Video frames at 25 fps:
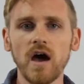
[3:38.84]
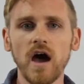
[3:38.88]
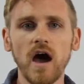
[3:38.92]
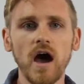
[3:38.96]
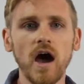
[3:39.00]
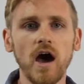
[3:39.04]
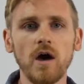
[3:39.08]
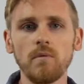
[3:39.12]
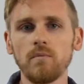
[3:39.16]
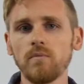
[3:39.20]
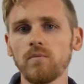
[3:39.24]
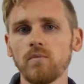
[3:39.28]

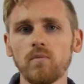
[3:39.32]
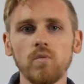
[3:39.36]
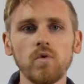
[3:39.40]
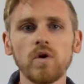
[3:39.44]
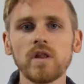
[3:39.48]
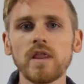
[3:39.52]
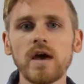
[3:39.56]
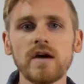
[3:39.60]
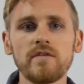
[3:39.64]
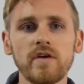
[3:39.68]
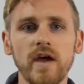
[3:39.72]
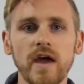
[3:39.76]

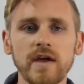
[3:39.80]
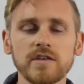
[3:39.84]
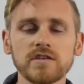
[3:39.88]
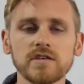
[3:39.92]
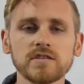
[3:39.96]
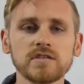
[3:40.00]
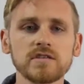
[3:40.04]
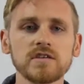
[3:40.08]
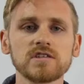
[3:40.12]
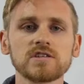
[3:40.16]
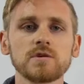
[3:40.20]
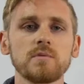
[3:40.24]
Whatever, it
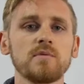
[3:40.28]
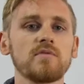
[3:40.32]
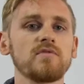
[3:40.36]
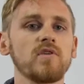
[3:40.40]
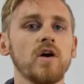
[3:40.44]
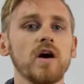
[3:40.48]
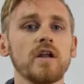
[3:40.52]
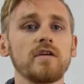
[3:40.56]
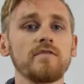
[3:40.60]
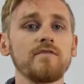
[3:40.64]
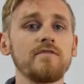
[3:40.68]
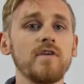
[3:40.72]
just needs to
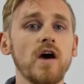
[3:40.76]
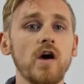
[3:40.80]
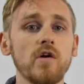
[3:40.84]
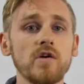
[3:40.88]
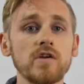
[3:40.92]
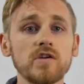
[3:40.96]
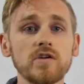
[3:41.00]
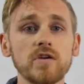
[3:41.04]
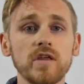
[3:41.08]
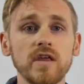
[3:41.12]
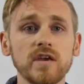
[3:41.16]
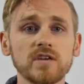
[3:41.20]
provide a
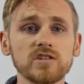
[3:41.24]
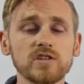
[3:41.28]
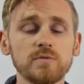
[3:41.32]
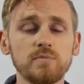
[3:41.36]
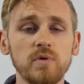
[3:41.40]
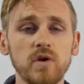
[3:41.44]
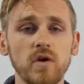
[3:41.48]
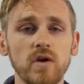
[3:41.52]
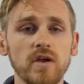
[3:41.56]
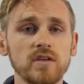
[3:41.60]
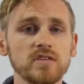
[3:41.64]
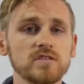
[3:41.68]
very good
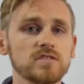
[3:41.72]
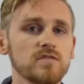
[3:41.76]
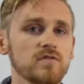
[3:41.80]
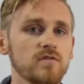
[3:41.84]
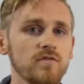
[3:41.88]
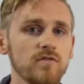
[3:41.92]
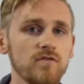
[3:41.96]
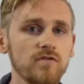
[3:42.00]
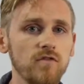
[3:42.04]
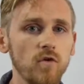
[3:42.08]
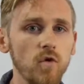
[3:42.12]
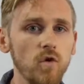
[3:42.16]
experience
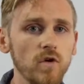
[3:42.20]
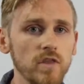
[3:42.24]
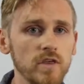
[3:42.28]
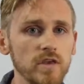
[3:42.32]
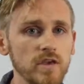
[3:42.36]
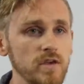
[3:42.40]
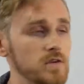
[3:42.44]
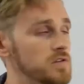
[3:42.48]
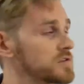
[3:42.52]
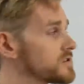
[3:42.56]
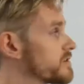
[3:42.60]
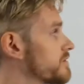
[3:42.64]
for
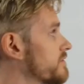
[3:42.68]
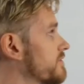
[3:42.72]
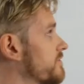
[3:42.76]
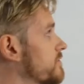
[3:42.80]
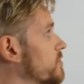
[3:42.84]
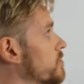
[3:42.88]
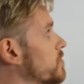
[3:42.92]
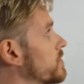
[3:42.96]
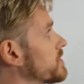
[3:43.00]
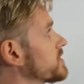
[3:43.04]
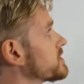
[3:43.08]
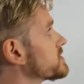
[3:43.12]
the user,
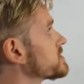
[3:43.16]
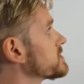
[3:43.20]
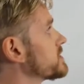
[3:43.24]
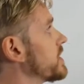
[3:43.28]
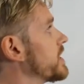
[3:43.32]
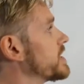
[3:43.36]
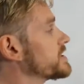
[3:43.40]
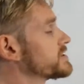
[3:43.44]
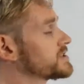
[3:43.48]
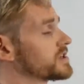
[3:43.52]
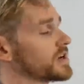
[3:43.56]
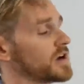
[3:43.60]
for the
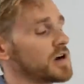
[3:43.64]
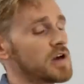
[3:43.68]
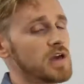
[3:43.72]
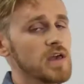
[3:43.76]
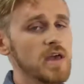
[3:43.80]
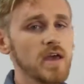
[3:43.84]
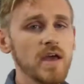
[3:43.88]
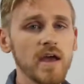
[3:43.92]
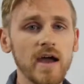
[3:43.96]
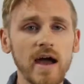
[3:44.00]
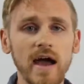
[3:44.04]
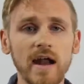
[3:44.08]
searcher.
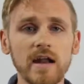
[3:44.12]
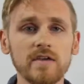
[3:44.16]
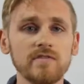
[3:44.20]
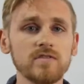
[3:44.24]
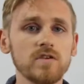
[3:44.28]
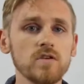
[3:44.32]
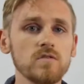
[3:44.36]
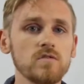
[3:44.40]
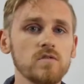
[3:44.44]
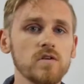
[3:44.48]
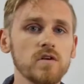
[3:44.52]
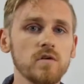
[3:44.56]
And
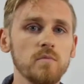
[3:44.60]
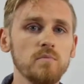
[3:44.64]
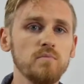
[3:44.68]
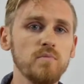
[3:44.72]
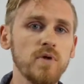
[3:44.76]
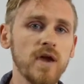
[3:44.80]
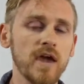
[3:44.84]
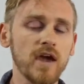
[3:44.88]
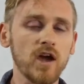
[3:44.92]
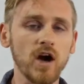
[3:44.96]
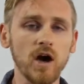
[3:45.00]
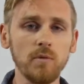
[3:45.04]
if Google can
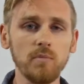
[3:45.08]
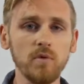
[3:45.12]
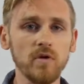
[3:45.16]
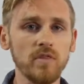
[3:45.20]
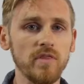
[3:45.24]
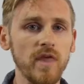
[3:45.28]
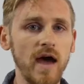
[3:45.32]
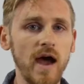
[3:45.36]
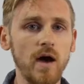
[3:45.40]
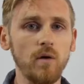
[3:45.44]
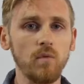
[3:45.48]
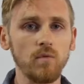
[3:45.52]
pick up
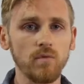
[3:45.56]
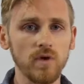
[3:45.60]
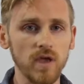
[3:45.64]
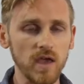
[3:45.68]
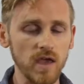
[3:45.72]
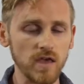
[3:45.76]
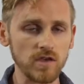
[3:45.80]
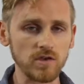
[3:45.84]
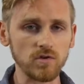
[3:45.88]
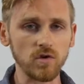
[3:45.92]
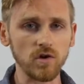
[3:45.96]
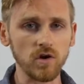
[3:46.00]
on
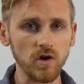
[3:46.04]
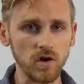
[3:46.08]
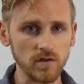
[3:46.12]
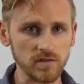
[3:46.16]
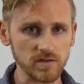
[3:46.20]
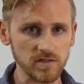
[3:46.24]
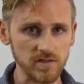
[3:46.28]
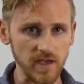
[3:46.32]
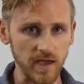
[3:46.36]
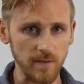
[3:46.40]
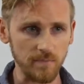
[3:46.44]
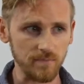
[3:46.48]
that in your
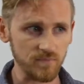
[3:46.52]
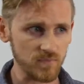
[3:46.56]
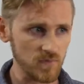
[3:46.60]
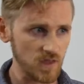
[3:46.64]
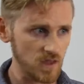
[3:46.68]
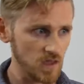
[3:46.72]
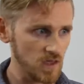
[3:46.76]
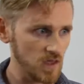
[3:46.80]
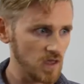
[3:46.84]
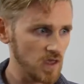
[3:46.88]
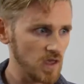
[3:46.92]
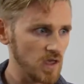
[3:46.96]

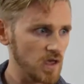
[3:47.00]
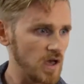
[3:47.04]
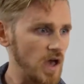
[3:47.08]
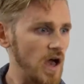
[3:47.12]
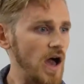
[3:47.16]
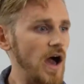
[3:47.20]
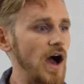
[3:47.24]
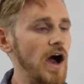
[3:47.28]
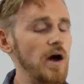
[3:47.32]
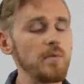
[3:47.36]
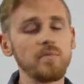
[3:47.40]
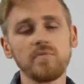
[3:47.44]
content,
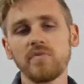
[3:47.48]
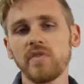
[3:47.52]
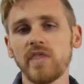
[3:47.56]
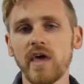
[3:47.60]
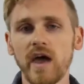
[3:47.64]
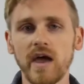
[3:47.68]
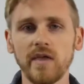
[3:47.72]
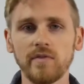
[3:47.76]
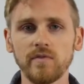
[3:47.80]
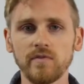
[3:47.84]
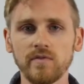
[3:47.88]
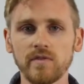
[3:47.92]

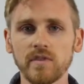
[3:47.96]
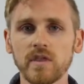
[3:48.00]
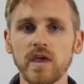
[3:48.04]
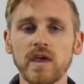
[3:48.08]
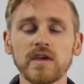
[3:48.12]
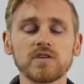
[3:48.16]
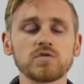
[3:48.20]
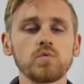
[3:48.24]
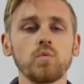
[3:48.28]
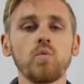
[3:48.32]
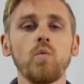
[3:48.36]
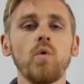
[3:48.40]
then
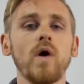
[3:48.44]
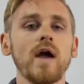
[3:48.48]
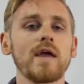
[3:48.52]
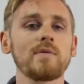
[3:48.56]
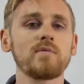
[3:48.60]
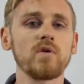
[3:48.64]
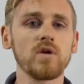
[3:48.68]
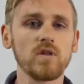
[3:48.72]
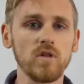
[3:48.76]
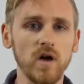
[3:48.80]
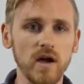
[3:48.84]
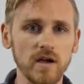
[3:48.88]
it's
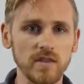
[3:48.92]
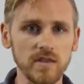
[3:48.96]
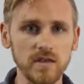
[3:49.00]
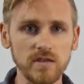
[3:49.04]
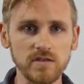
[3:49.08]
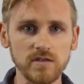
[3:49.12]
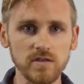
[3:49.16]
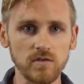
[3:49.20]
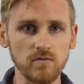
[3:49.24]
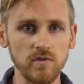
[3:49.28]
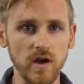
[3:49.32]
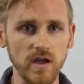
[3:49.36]
way more
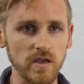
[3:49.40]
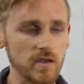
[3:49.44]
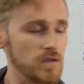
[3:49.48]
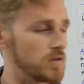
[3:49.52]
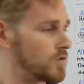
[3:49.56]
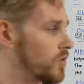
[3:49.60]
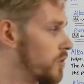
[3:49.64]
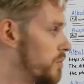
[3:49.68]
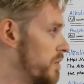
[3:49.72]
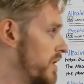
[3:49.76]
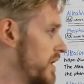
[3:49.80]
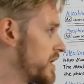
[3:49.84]
likely to
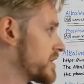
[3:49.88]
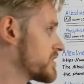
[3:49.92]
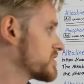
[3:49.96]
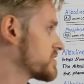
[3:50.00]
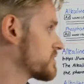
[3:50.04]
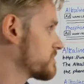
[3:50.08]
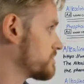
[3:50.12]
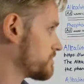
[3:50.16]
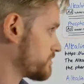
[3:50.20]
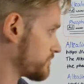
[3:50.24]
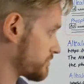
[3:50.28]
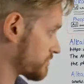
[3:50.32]
rank your
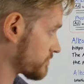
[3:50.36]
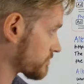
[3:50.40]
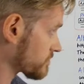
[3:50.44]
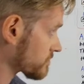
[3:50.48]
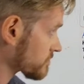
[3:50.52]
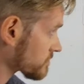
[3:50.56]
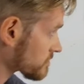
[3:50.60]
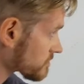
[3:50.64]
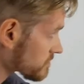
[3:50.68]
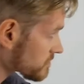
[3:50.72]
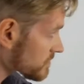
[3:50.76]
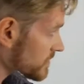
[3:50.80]
page.
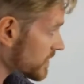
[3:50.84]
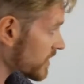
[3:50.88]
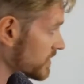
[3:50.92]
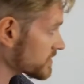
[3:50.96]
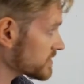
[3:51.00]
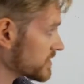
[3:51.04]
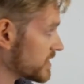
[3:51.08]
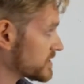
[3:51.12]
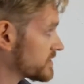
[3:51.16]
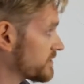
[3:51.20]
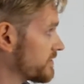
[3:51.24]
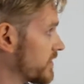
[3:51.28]

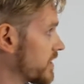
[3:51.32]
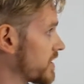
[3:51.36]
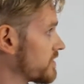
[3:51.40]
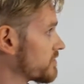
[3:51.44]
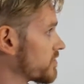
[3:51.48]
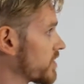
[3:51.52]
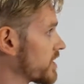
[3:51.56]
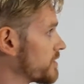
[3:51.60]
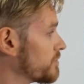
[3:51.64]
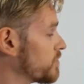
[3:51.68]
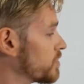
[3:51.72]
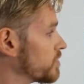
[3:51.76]
So that's
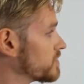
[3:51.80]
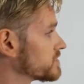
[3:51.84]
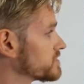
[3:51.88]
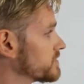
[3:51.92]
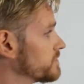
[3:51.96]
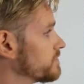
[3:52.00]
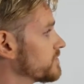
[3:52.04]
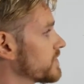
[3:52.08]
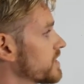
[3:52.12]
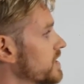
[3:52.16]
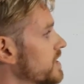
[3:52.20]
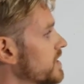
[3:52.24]
very, very
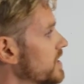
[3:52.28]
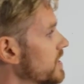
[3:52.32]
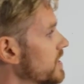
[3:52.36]
important.